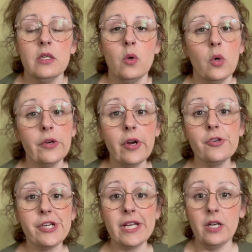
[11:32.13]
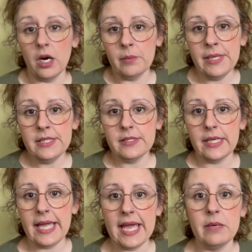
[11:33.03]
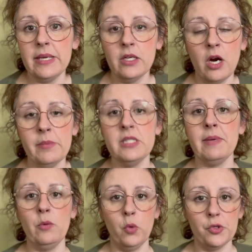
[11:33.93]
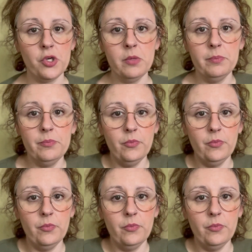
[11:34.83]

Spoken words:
or crochet garments, like handmade garments in my wardrobe.